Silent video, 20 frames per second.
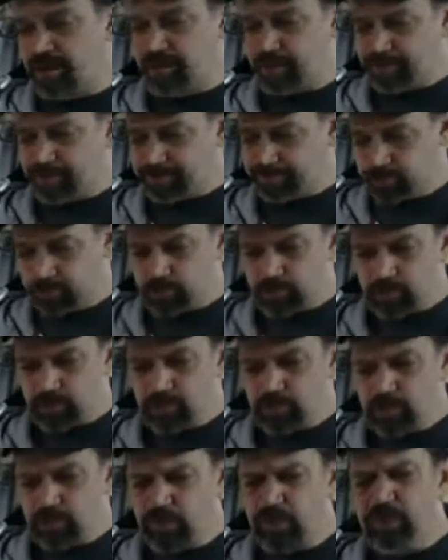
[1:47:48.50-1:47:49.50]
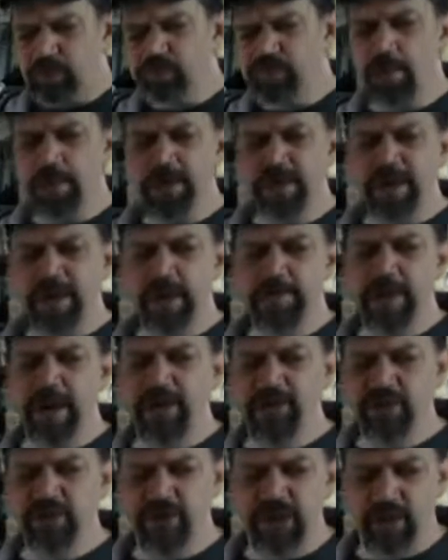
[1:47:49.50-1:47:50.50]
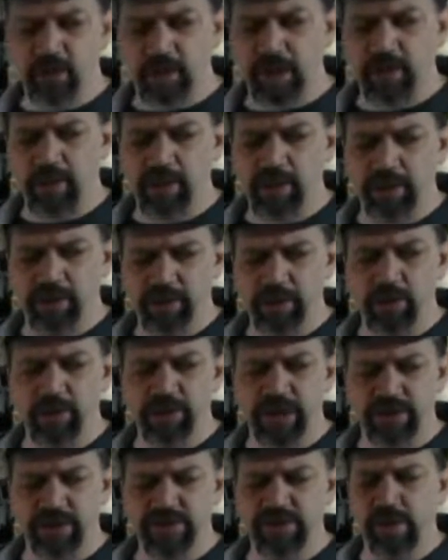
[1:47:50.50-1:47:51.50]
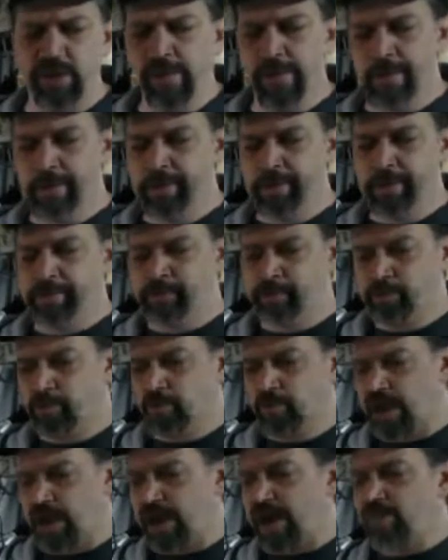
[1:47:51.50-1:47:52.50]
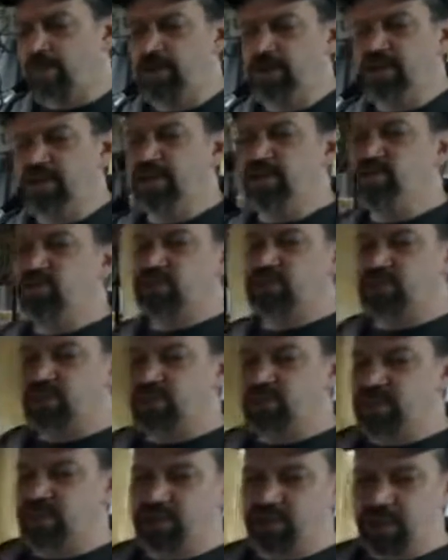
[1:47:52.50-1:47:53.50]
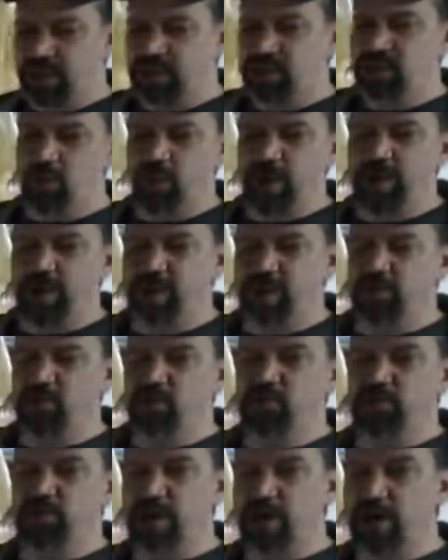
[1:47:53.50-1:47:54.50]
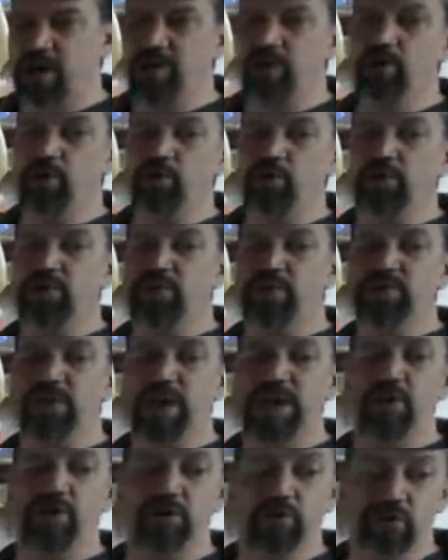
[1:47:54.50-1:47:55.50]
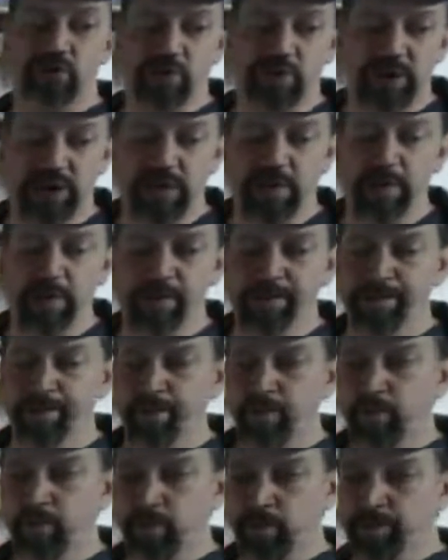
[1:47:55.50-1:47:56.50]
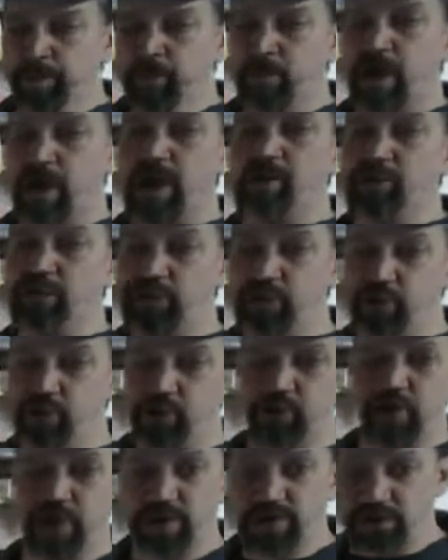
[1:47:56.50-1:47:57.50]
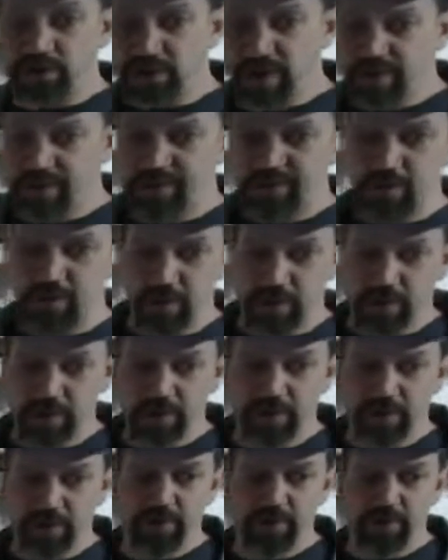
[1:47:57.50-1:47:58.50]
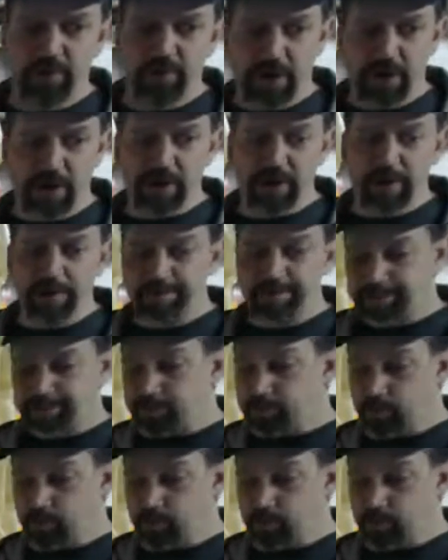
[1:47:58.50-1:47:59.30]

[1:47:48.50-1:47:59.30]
And somebody had mentioned it while we were doing this, and I'm really interested in the way that turns out. I know Christy made her tree, and she used great stuff for the bark,